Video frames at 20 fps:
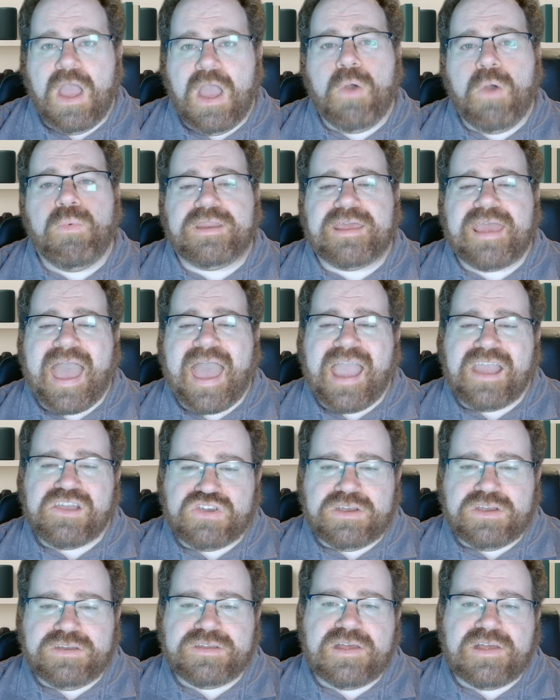What it
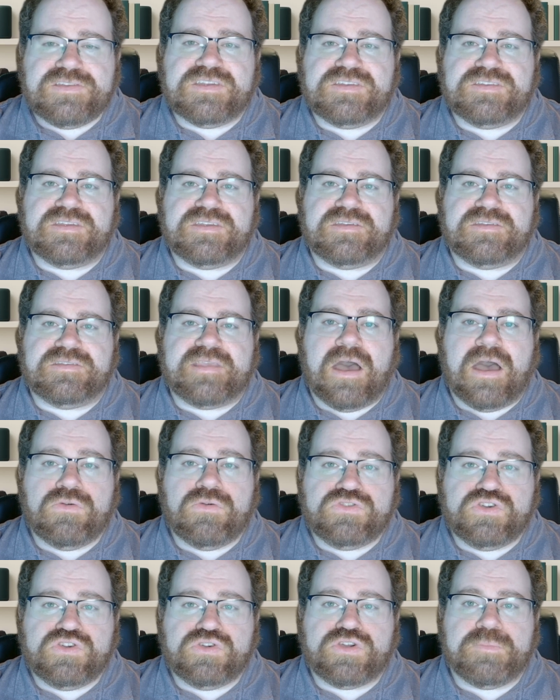actually does is it
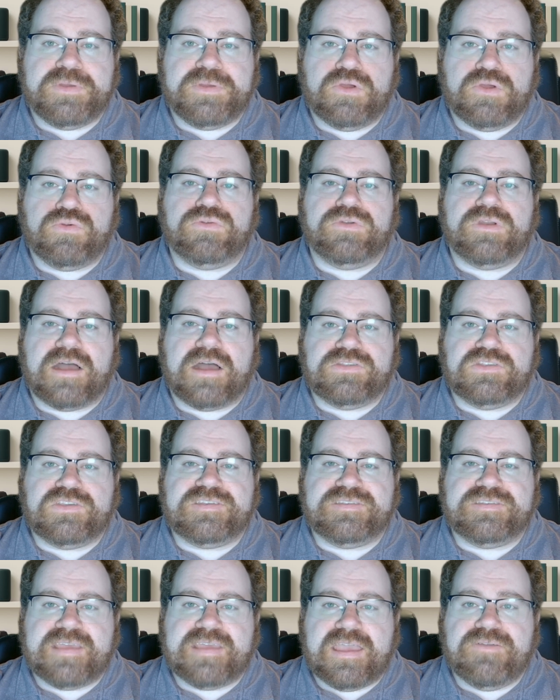tells your computer not to
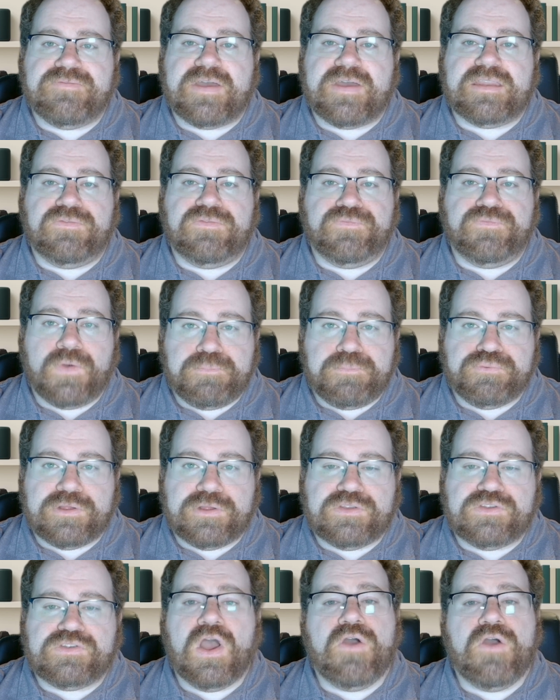save any
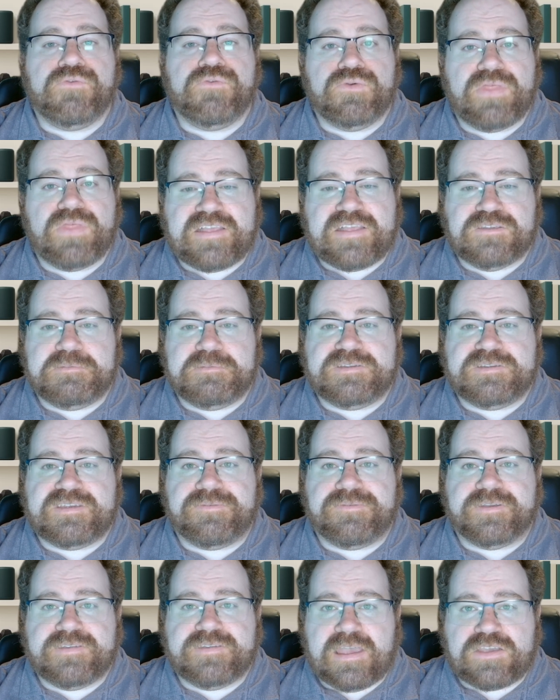footprints for that
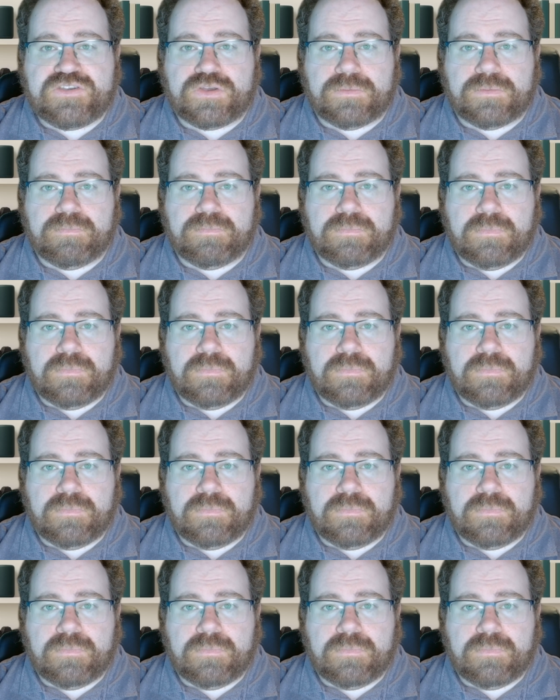specific session.